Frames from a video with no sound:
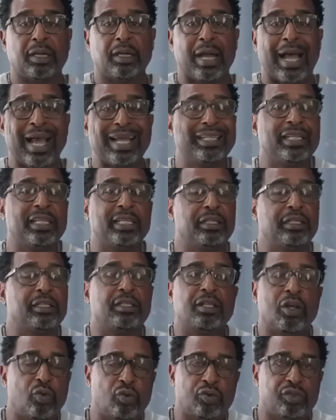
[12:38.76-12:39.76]
I
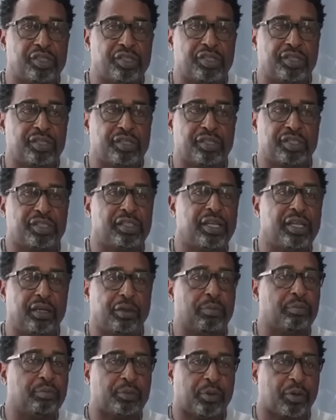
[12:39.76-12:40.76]
didn't know
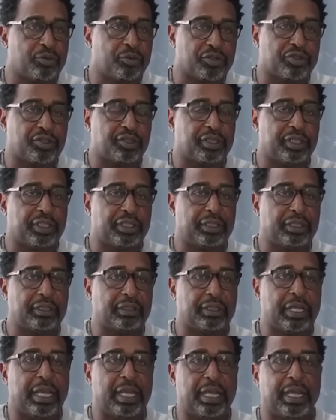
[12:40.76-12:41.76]
Skip personally,
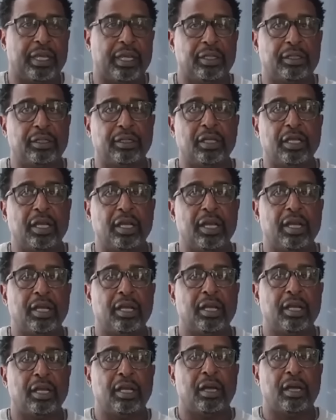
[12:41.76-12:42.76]
and
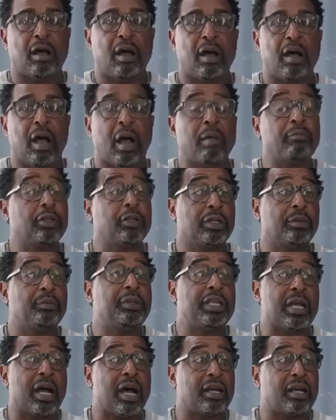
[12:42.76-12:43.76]
I'm going to
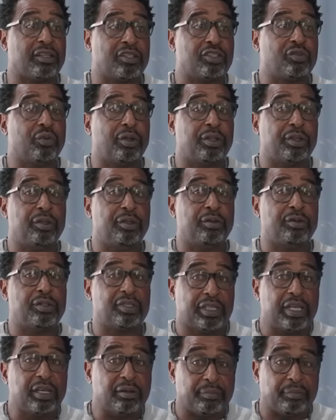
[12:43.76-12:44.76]
be honest with you.
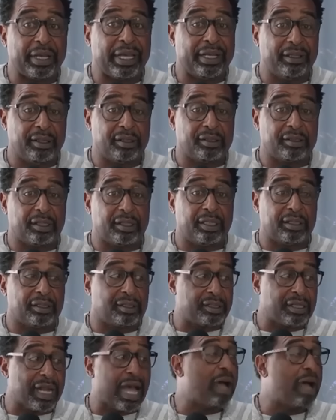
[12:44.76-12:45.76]
Skip Bayless
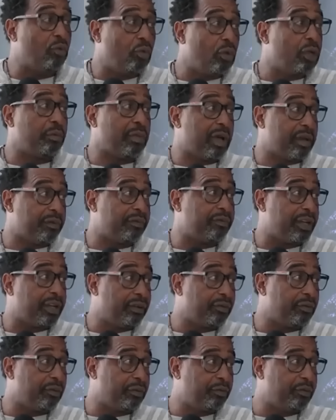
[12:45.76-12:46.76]
is not one of my
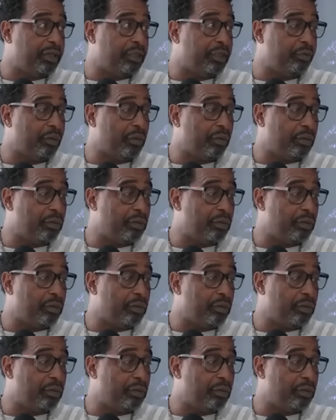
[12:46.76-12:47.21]
favorite people.